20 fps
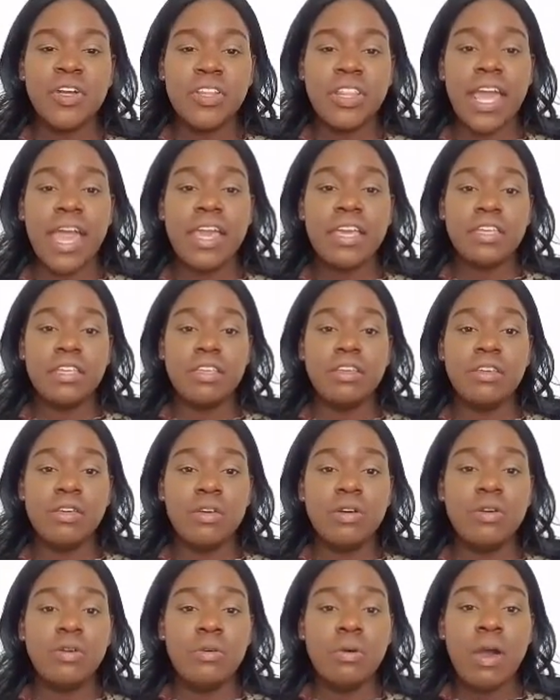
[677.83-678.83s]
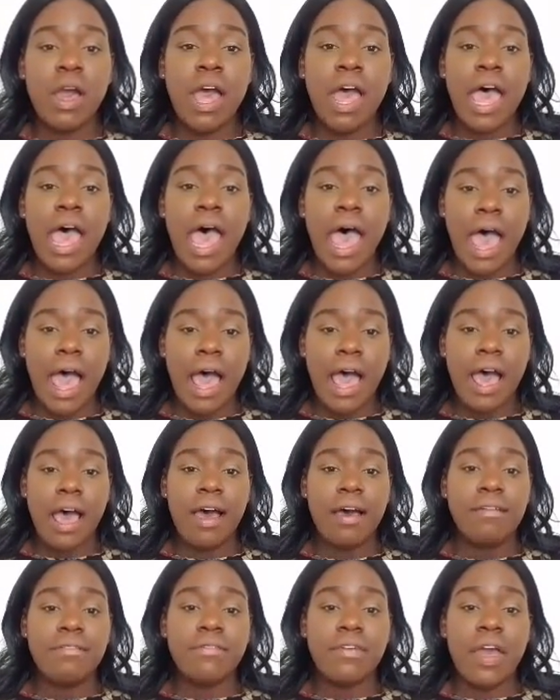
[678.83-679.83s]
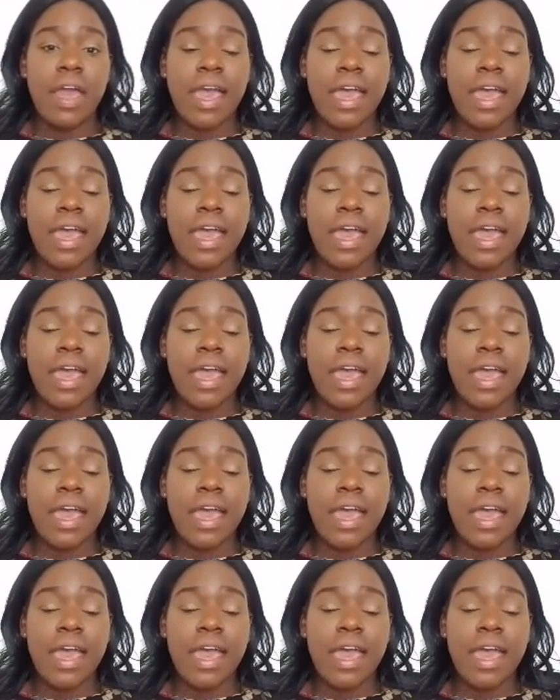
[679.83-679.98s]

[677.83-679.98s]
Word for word: that you have,